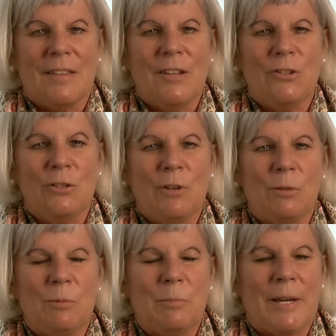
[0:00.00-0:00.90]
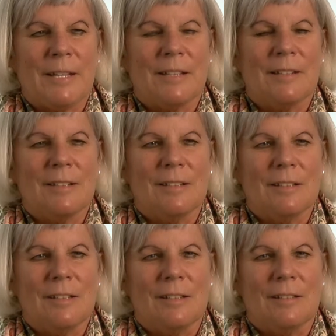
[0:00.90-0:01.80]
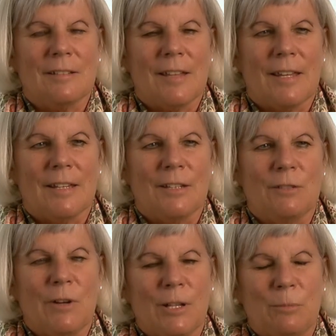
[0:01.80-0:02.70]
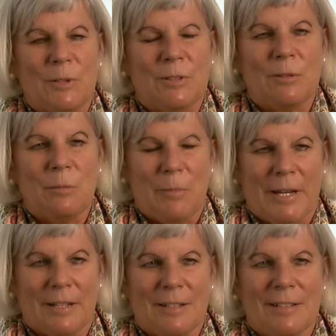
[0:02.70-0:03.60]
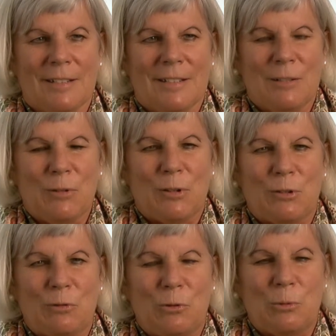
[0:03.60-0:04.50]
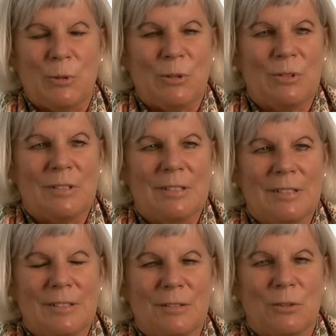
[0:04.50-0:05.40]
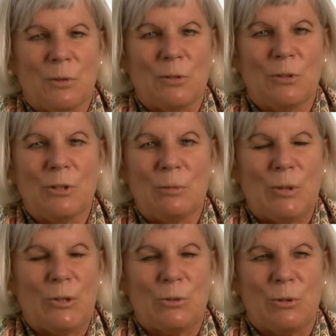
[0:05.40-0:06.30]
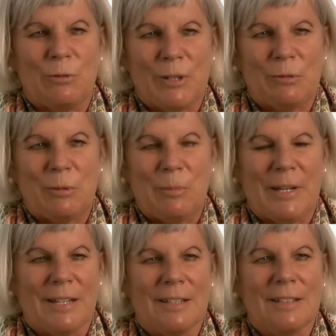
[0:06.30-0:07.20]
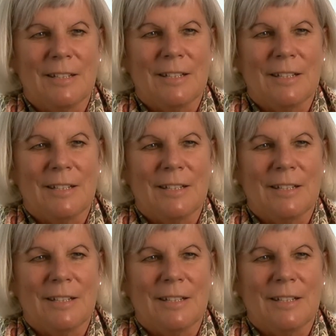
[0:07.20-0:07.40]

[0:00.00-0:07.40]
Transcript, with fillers: The Asian Development Bank is a development bank first and foremost, so it's not a commercial or investment bank.